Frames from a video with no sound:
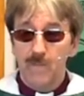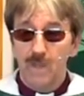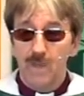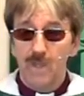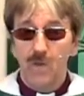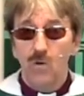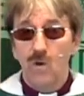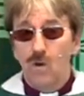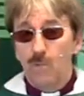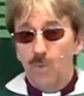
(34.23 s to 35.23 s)
You know,
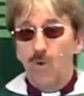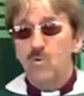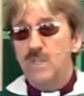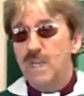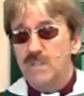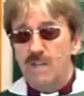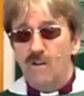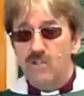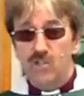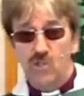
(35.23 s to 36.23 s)
Paul says there
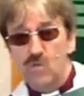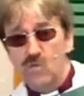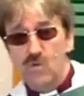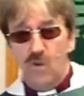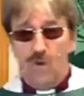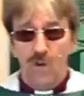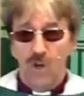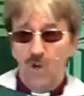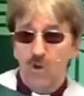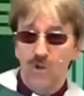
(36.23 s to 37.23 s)
are two
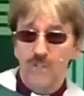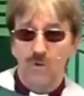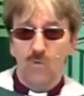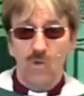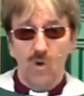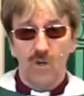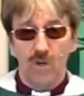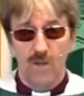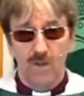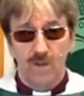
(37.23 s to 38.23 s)
laws at work
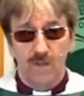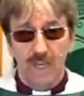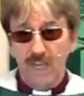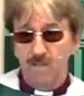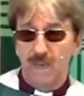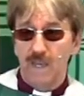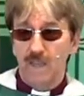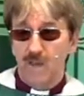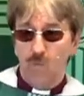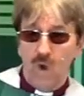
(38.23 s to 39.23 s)
in me
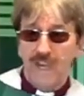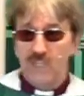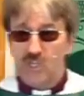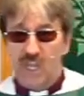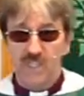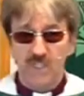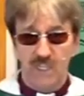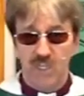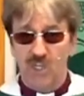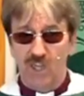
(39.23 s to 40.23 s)
that wage against
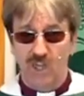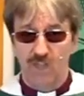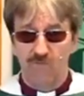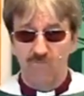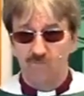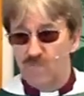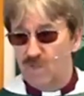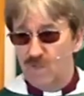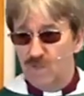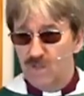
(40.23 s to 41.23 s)
each other.
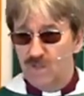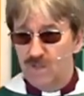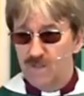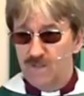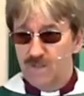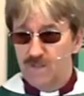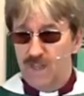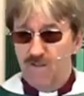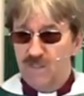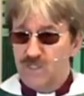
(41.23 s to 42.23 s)

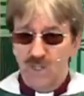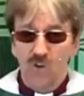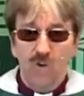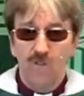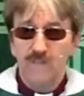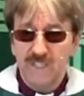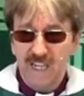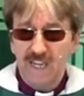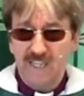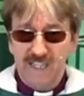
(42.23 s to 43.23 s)
There is the law of
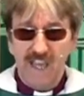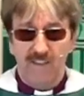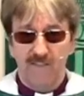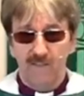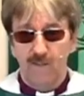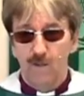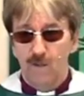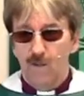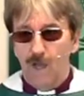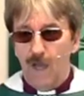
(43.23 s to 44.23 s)
sin and death,
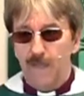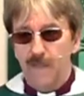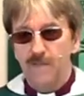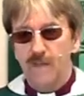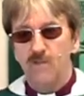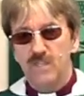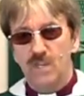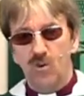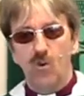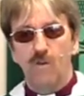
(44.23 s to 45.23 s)
and then there is the
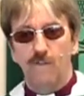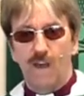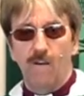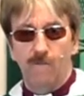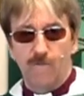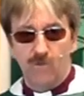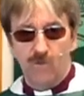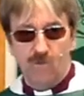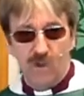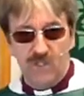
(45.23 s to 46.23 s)
law of love through
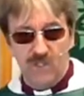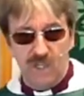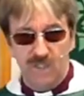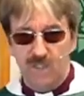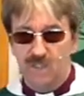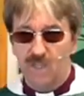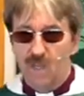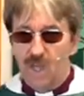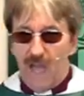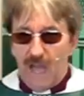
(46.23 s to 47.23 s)
Christ Jesus.
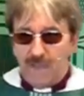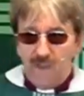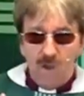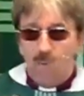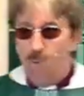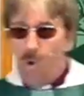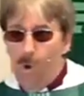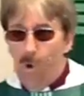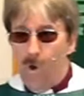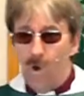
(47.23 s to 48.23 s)
And they're at
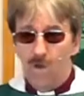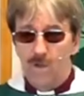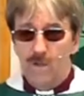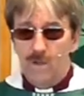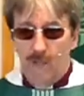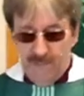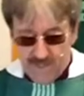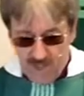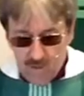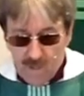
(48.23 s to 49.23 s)
war. And
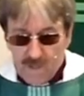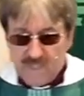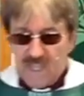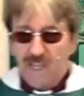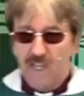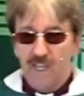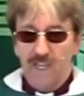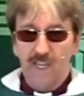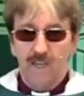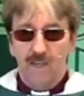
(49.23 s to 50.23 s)
so suddenly